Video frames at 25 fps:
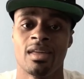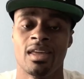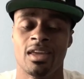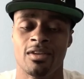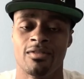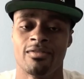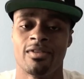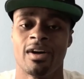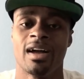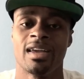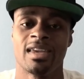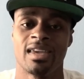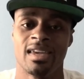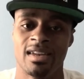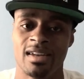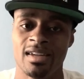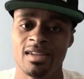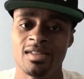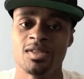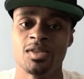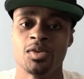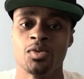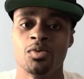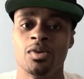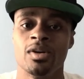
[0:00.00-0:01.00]
If I get
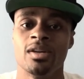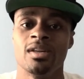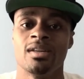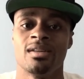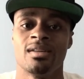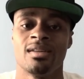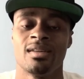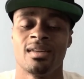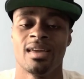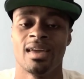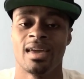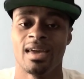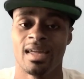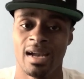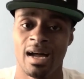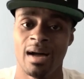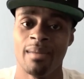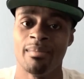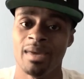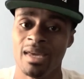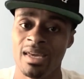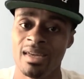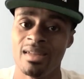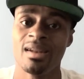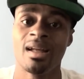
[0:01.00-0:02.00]
into it and
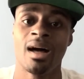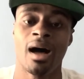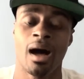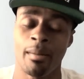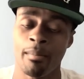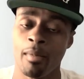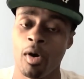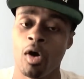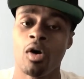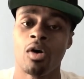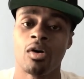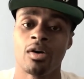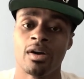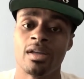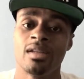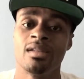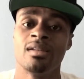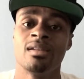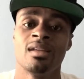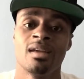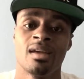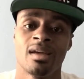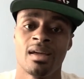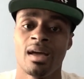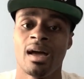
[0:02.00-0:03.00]
I'm in, I'm all
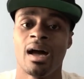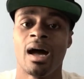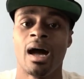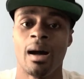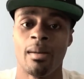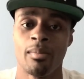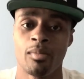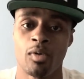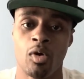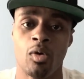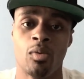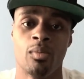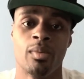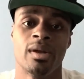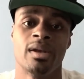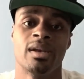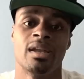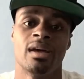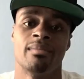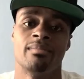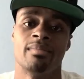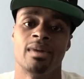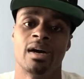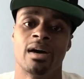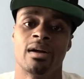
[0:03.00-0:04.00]
in, I'm gonna win
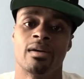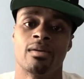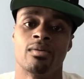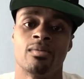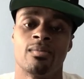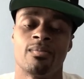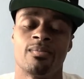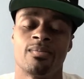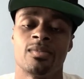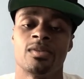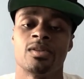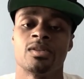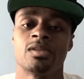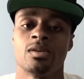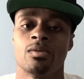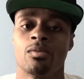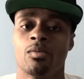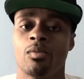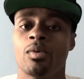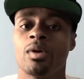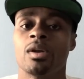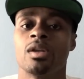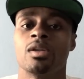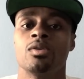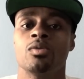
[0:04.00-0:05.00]
that battle. So
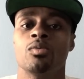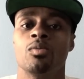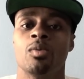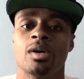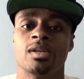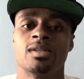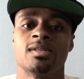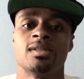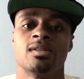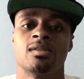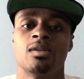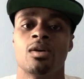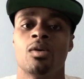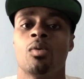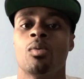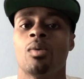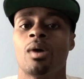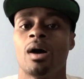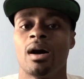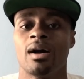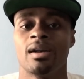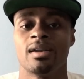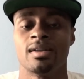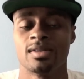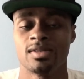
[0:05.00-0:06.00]
one of you wants to know
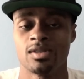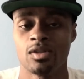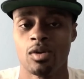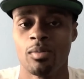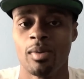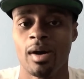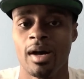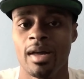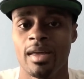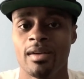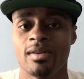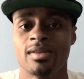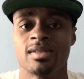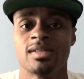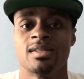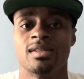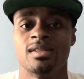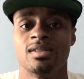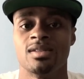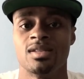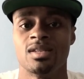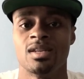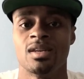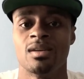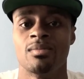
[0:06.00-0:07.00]
why there's nobody else in
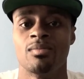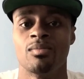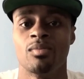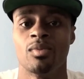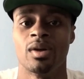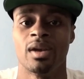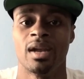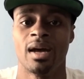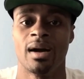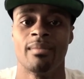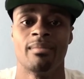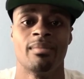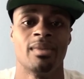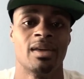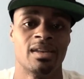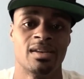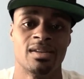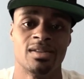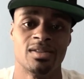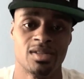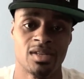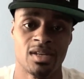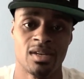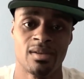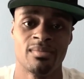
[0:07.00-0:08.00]
the gym when I'm in
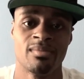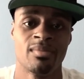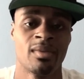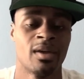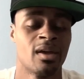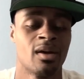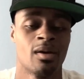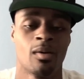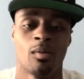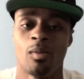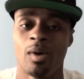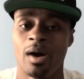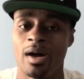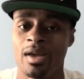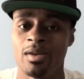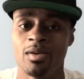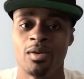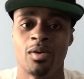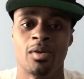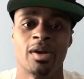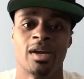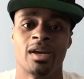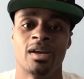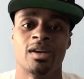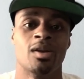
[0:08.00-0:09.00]
the gym, why you
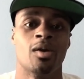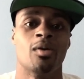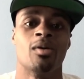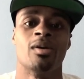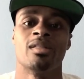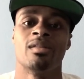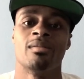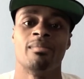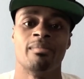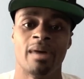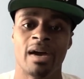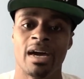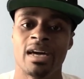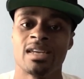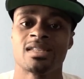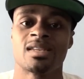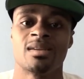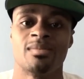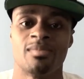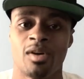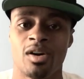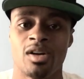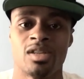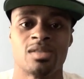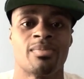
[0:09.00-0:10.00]
don't hear no other
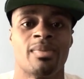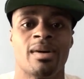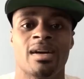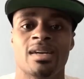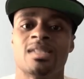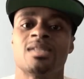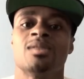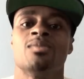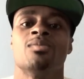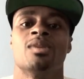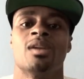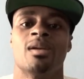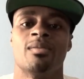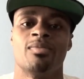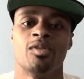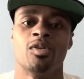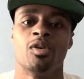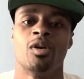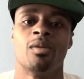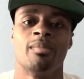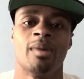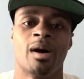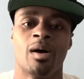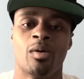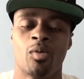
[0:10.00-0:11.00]
basketballs bouncing when I'm
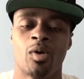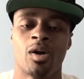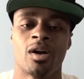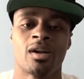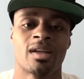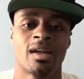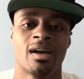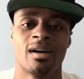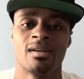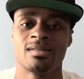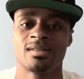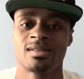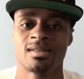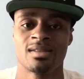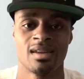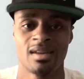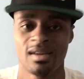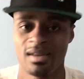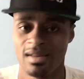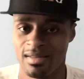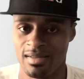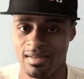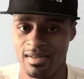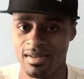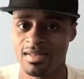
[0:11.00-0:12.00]
doing my workouts.
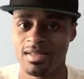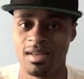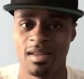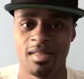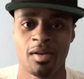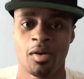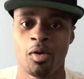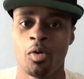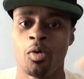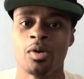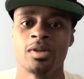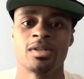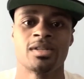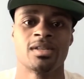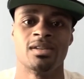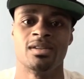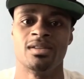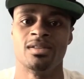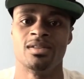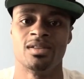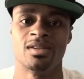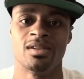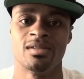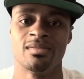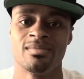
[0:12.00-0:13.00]
There's other courts in
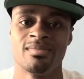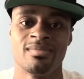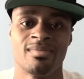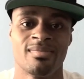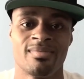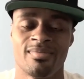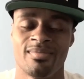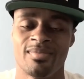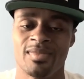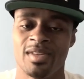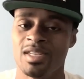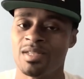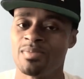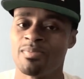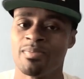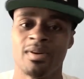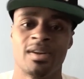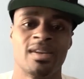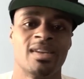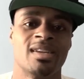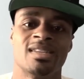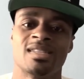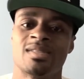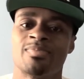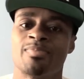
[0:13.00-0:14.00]
the gym. There's
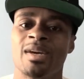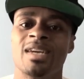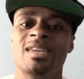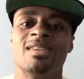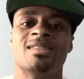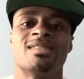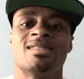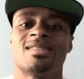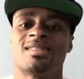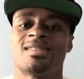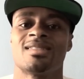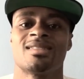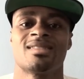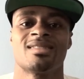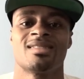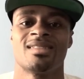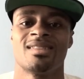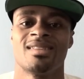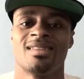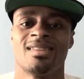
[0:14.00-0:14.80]
plenty of space.